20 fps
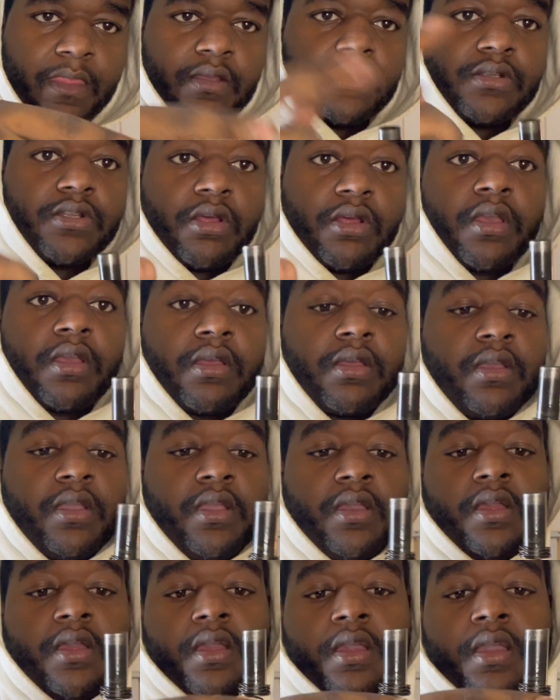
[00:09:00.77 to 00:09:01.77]
So yeah.
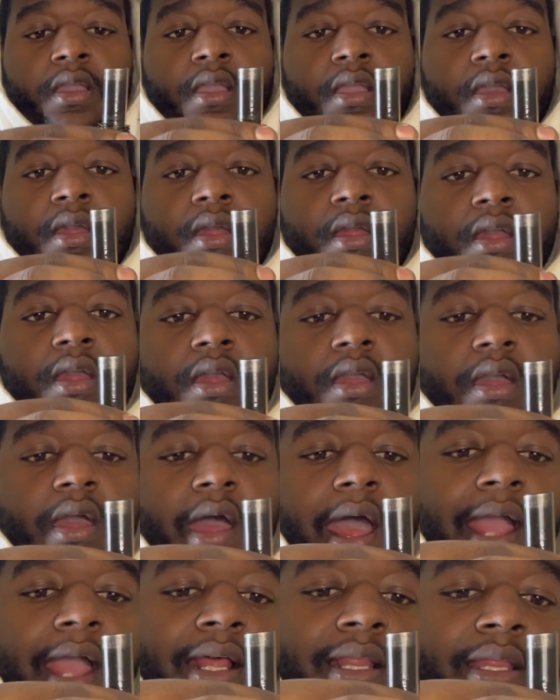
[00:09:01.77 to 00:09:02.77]

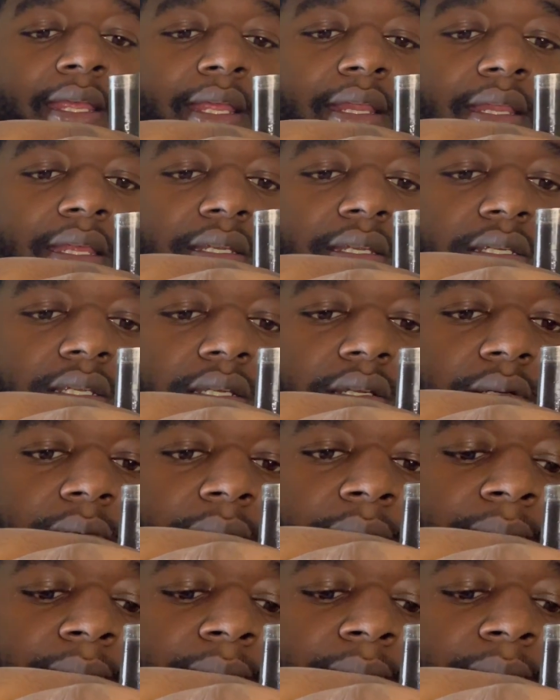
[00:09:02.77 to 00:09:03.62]
I cleaned this up.